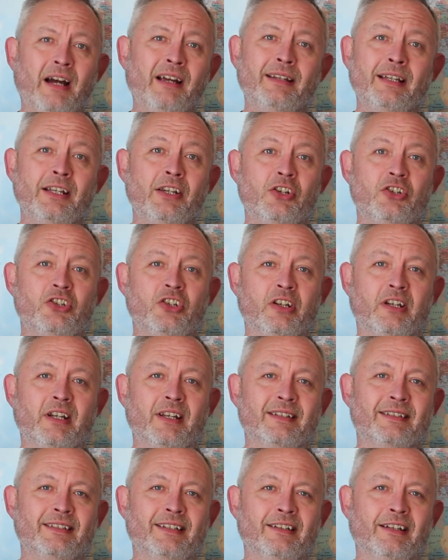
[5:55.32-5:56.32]
think you should
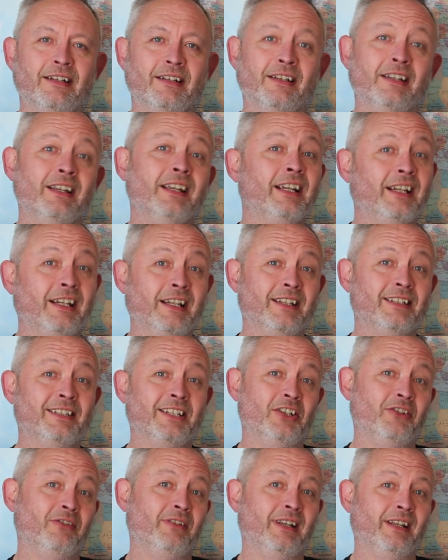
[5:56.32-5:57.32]
consider
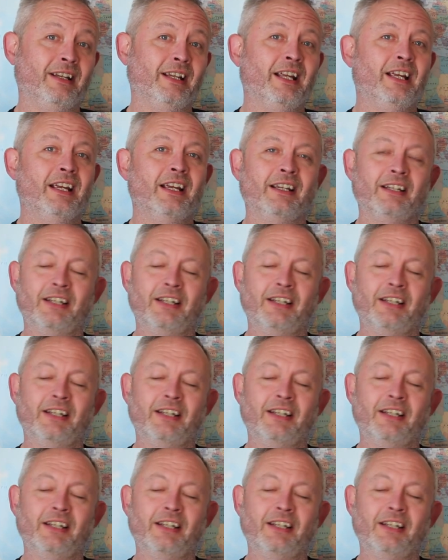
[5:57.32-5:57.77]
considering...